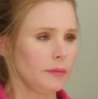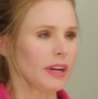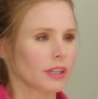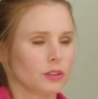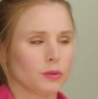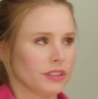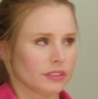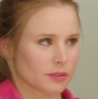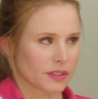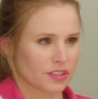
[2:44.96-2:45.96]
I'm not going to wear
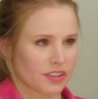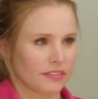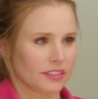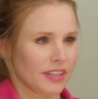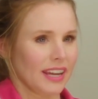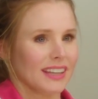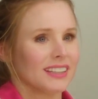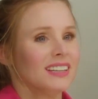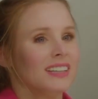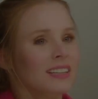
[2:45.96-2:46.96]
this sweatshirt ever again.
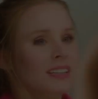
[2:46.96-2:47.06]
